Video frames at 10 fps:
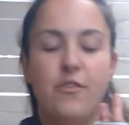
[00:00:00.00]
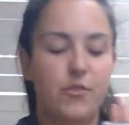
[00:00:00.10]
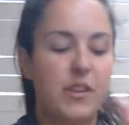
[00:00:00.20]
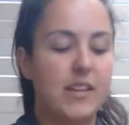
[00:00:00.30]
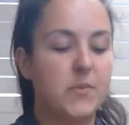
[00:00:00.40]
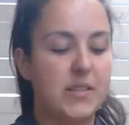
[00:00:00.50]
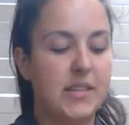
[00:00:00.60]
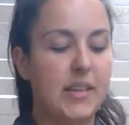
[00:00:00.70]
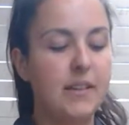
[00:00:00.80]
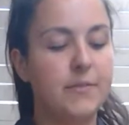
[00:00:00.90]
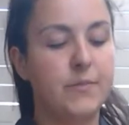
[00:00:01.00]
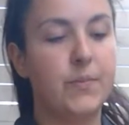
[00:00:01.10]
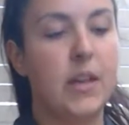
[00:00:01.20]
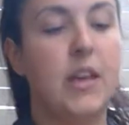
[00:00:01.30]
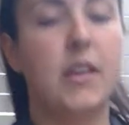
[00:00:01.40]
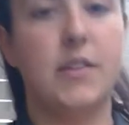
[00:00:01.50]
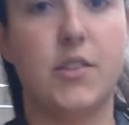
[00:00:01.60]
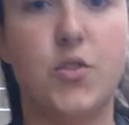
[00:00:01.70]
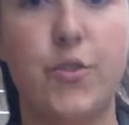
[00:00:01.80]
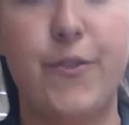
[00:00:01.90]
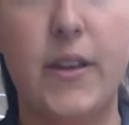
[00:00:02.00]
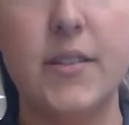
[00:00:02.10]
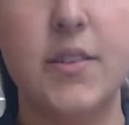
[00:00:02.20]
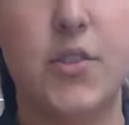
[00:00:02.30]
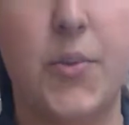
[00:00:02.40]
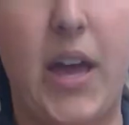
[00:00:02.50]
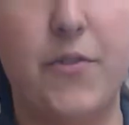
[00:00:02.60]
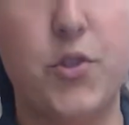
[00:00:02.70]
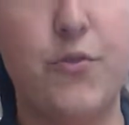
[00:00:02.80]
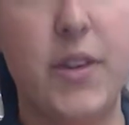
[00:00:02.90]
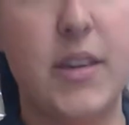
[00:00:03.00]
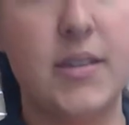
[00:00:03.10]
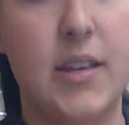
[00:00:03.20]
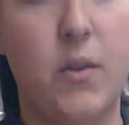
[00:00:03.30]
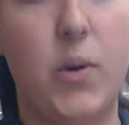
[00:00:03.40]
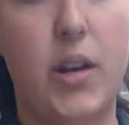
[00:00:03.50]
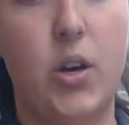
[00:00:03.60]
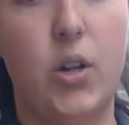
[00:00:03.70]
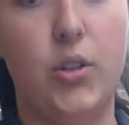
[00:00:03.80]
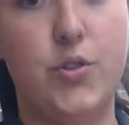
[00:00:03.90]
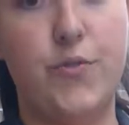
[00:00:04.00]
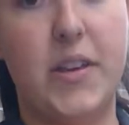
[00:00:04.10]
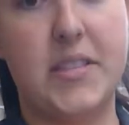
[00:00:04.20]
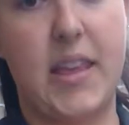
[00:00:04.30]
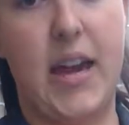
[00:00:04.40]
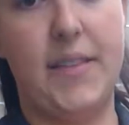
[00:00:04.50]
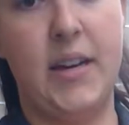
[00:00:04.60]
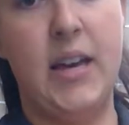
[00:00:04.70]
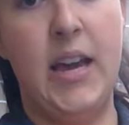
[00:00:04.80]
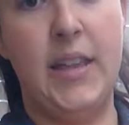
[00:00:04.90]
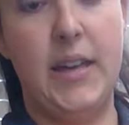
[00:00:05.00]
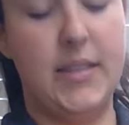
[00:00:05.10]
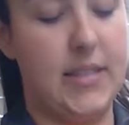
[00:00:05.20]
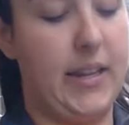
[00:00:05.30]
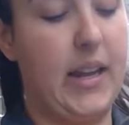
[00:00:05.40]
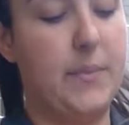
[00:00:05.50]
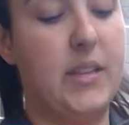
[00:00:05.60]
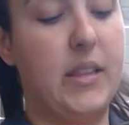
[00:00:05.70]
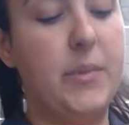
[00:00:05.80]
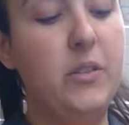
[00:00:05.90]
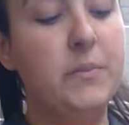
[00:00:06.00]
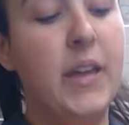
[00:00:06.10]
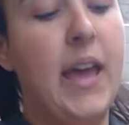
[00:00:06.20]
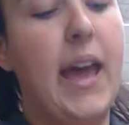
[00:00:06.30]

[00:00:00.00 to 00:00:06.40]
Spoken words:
For these ones here, there's 2 fingers. So we have 2 fingers in one hole, 2 fingers in the other, and the slit comes in the middle.